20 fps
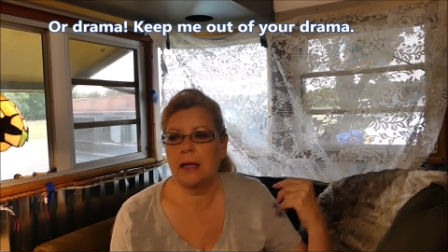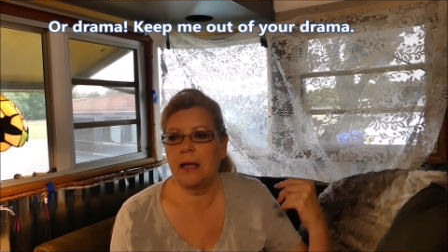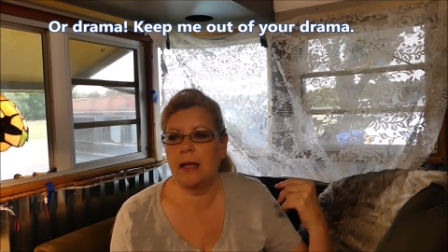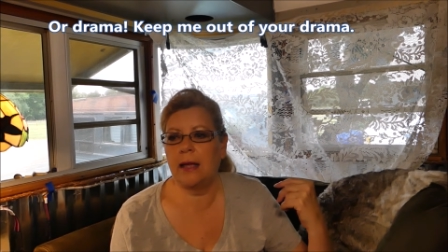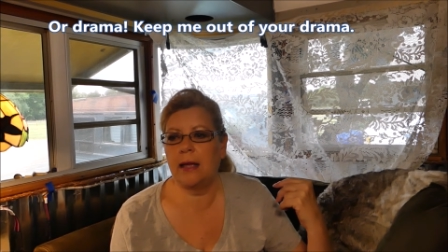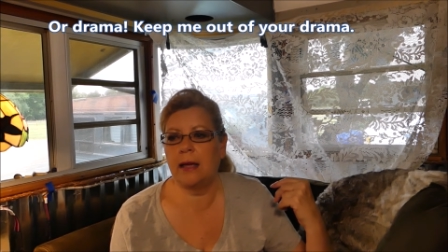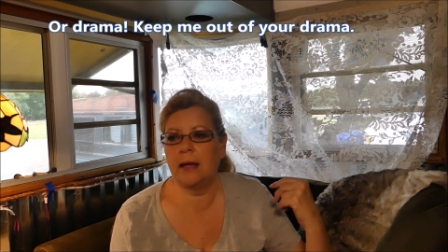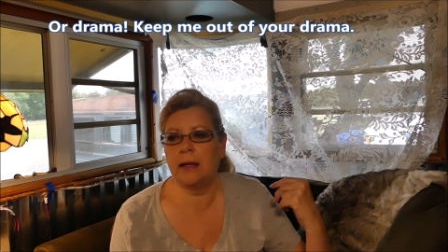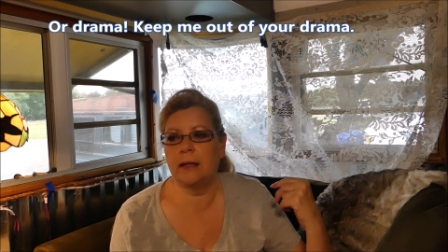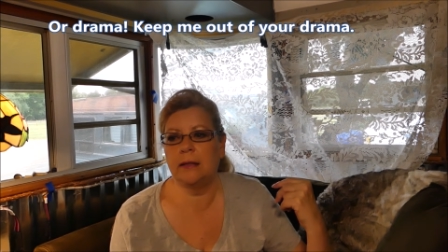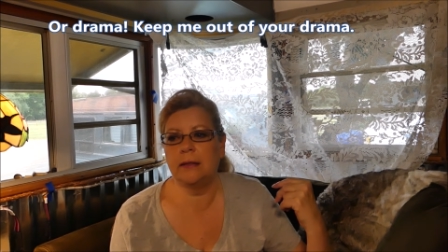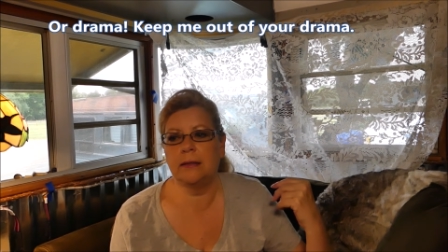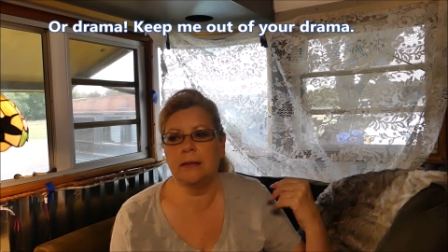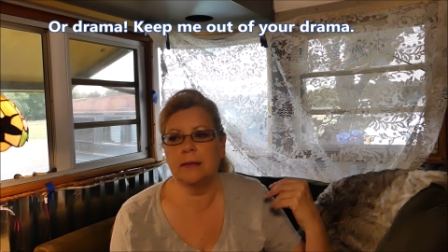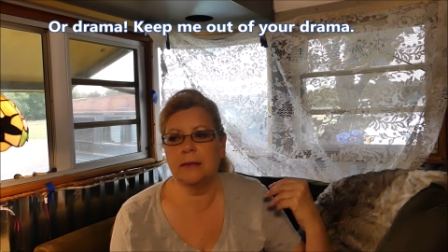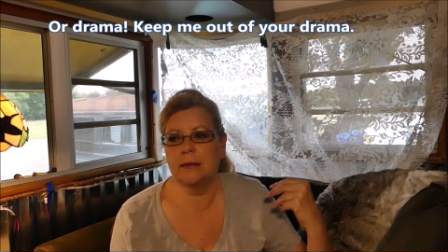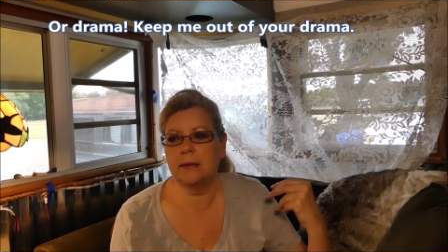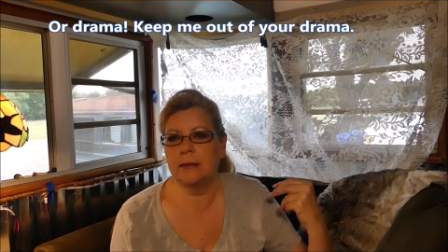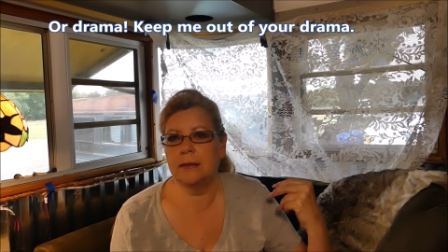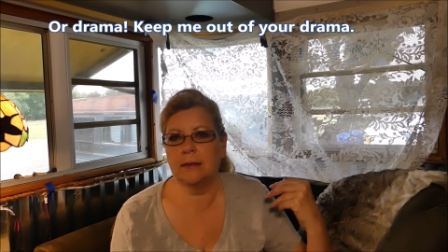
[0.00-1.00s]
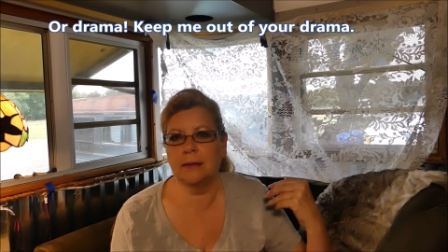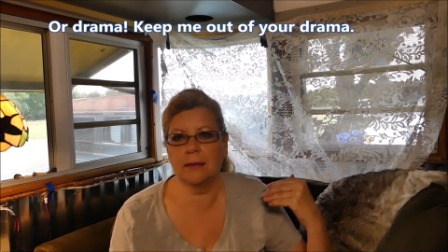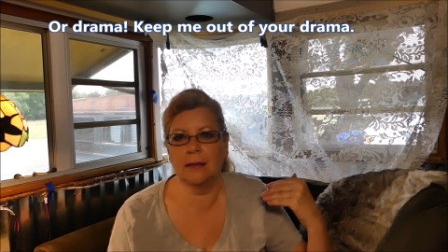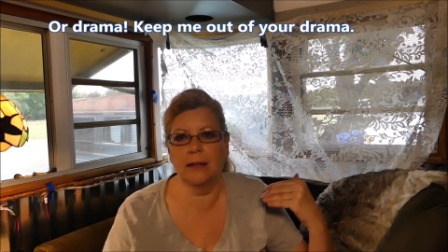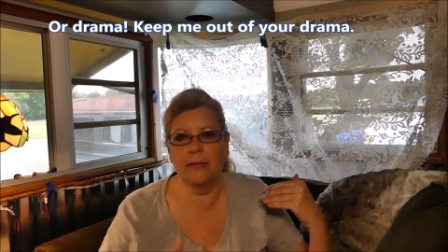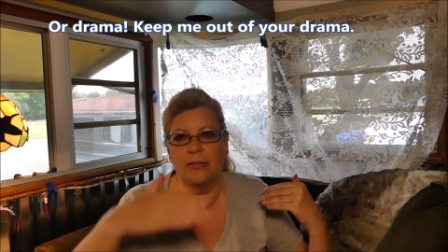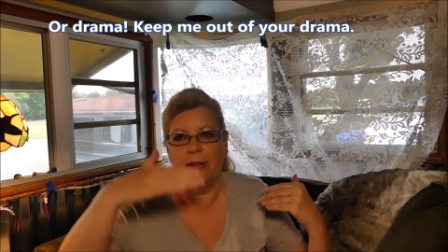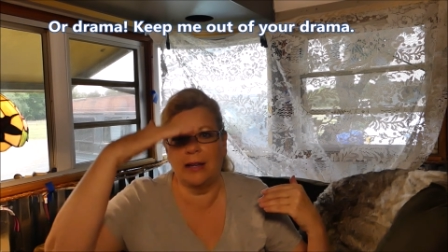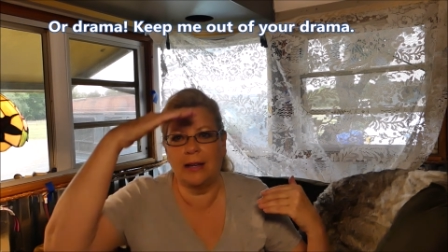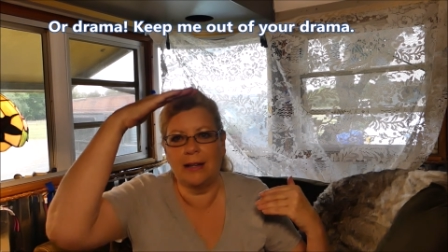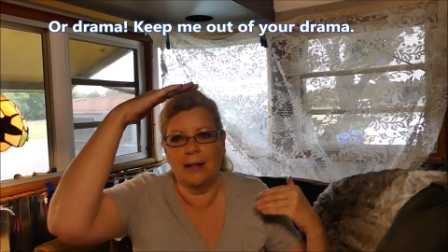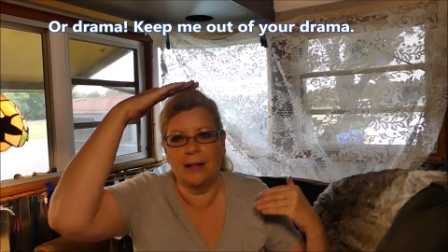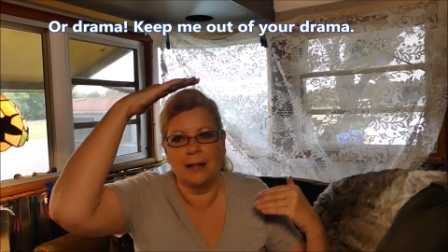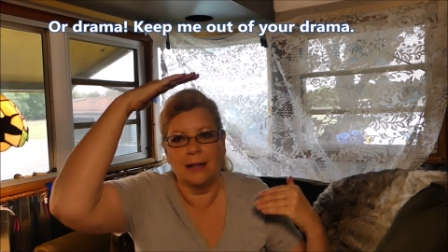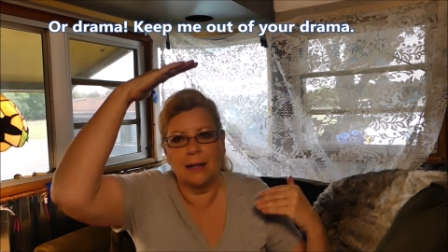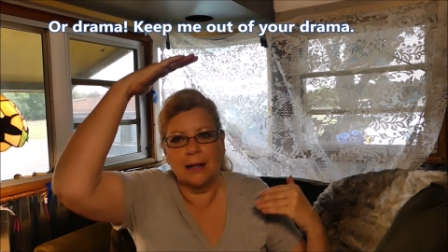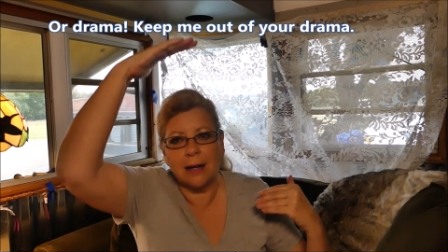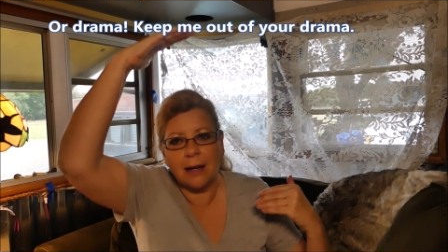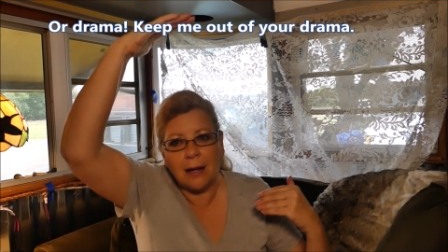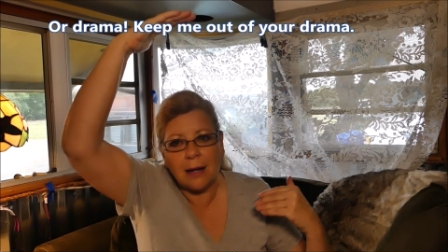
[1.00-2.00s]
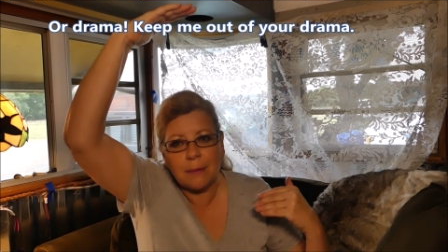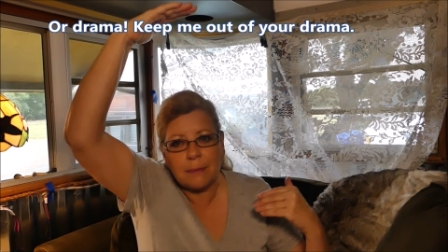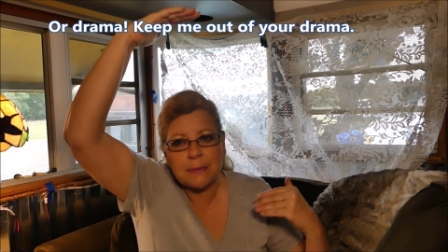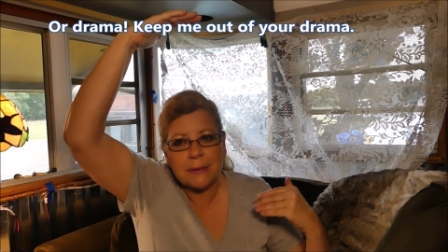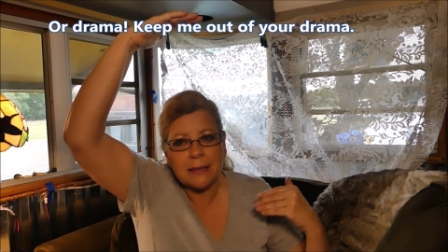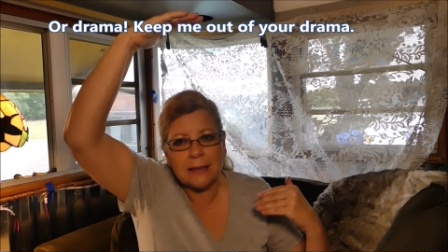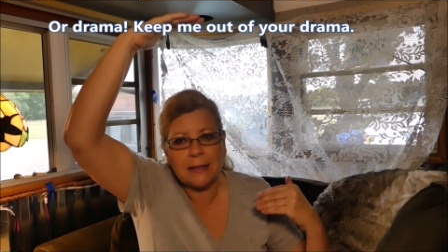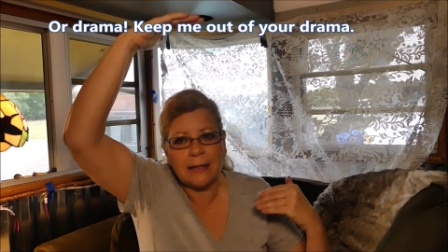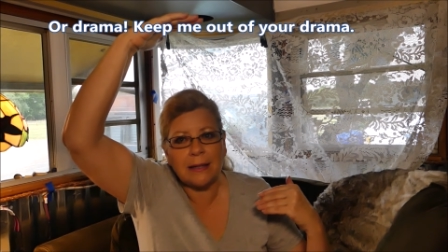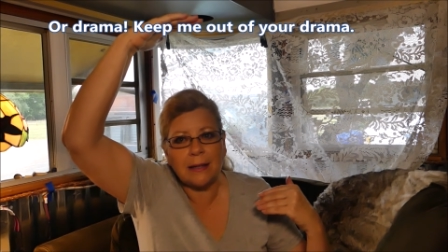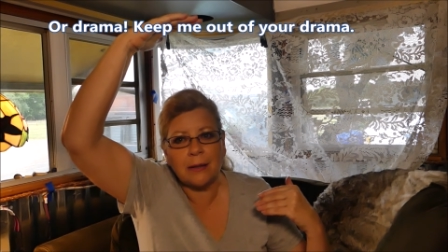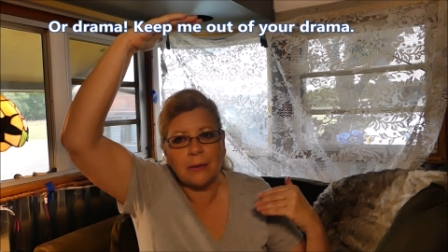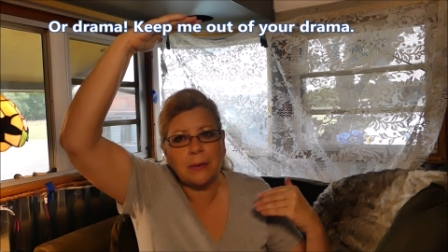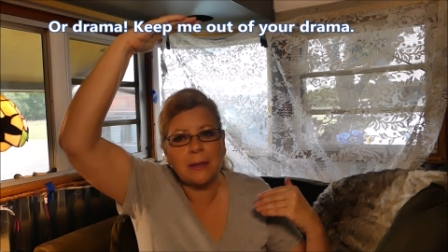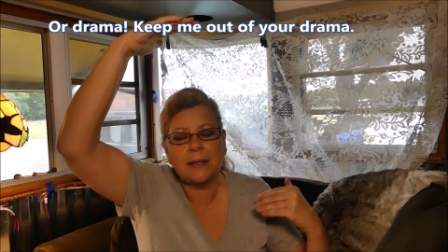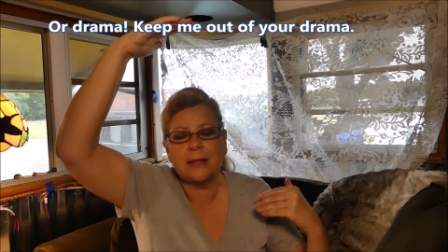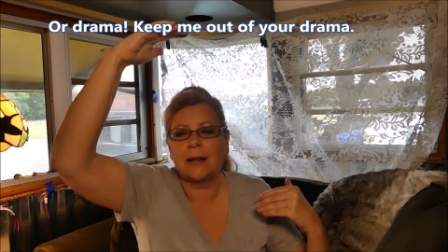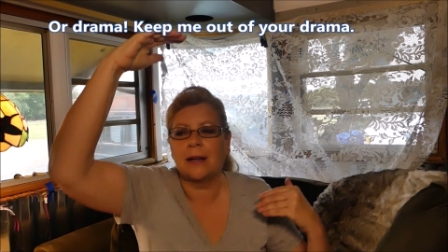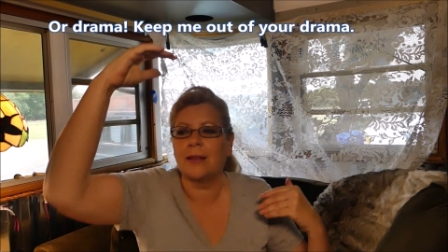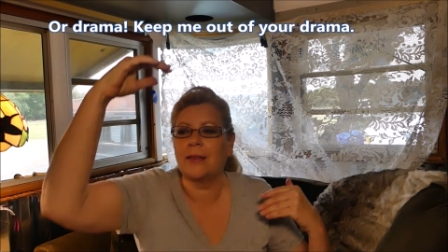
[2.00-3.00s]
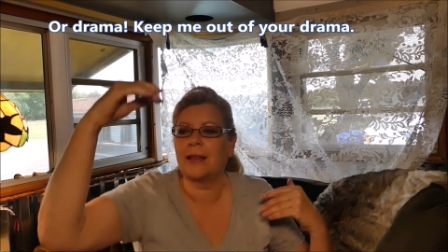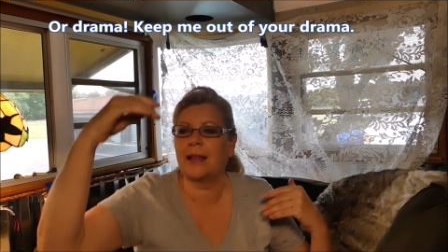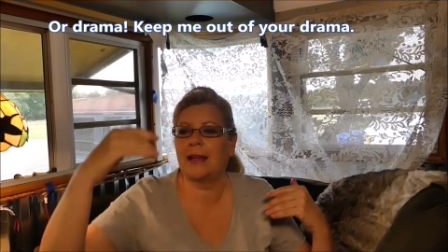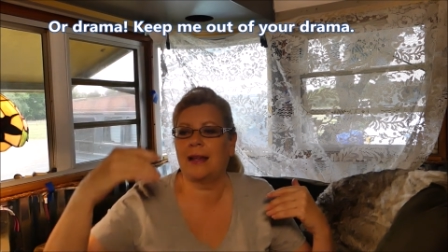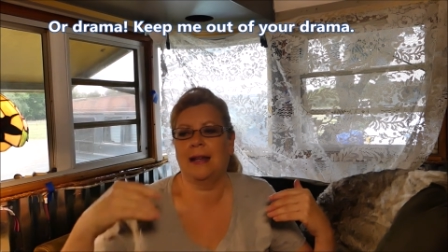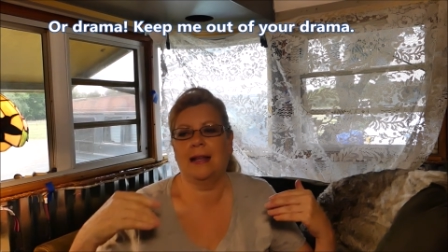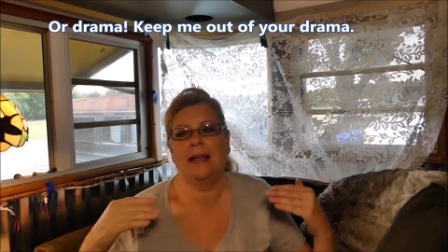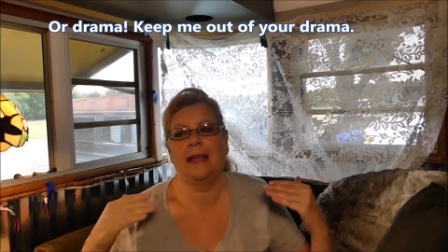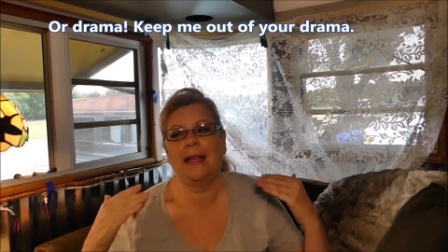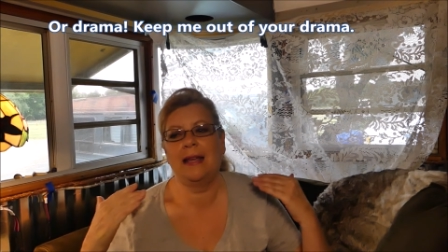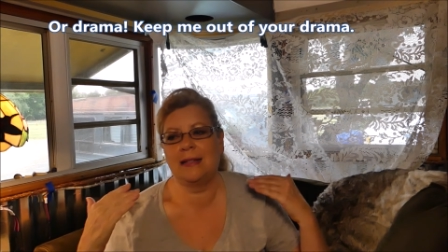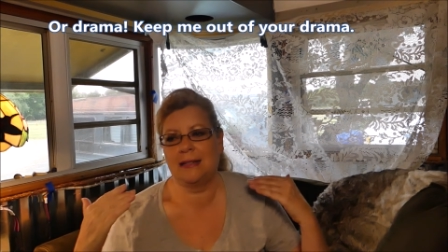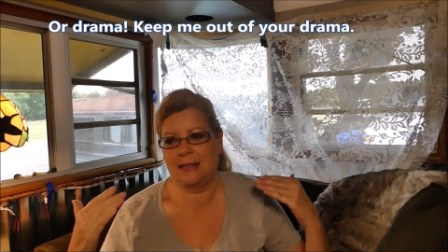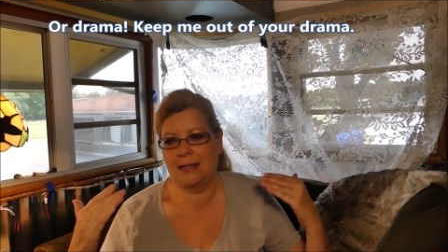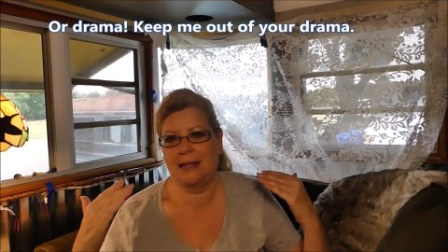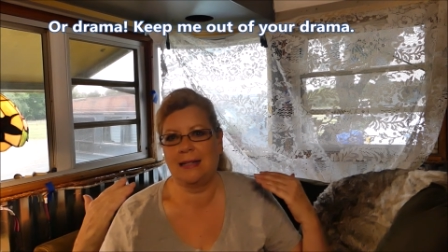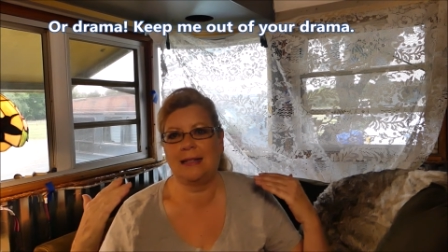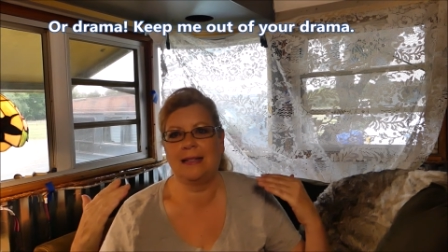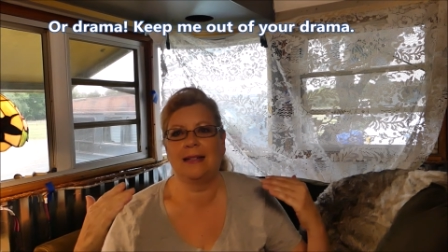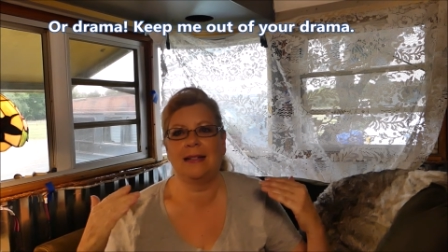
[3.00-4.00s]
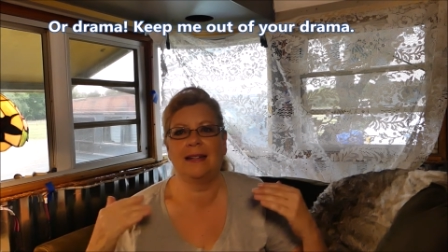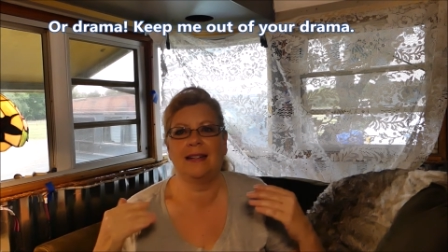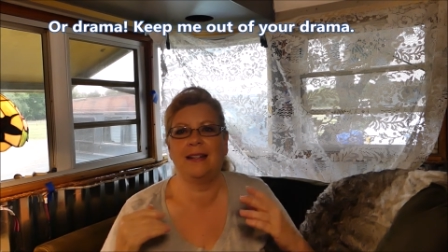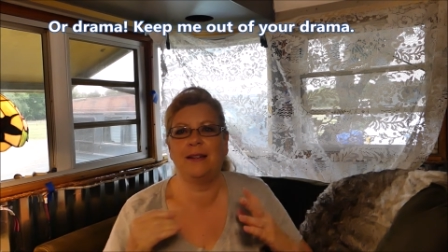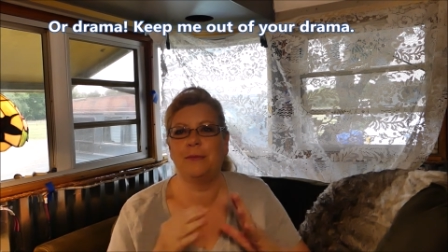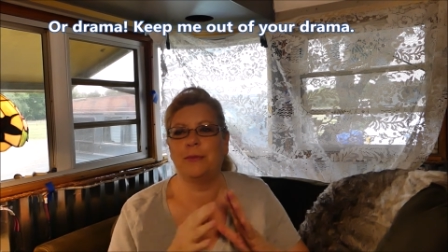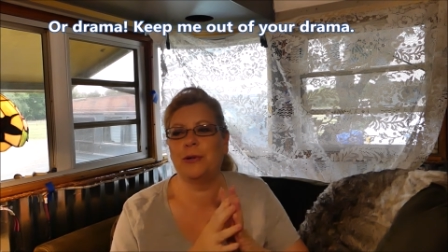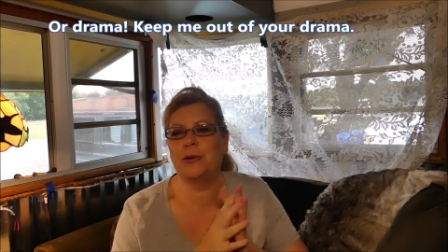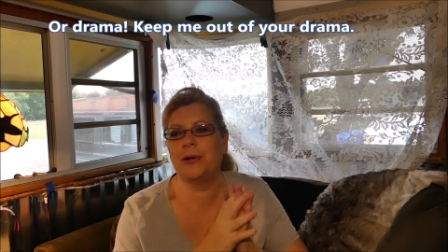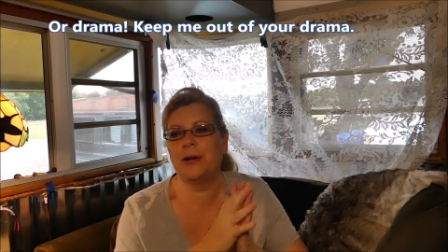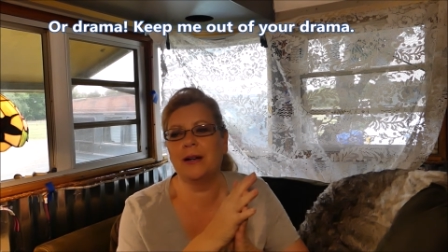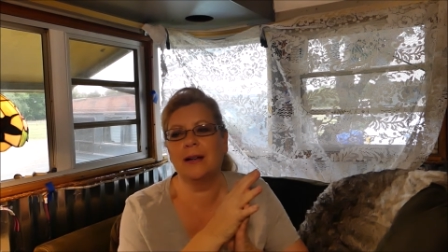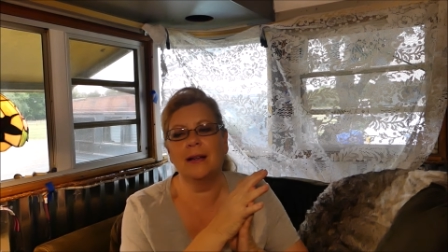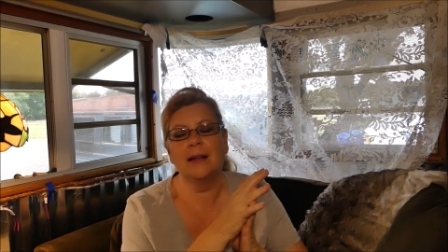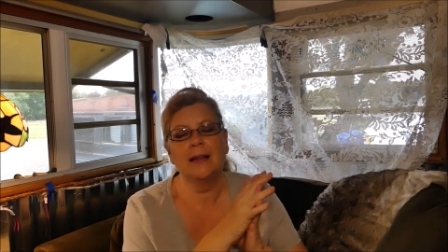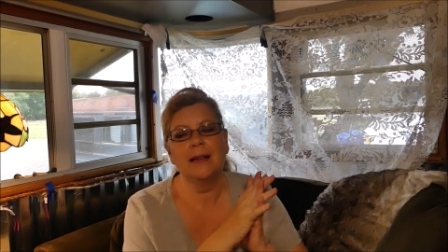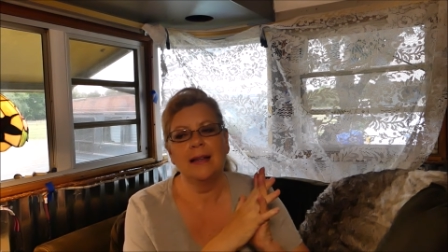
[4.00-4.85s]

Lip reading: And I've had it up to here with all that. I can't take it anymore.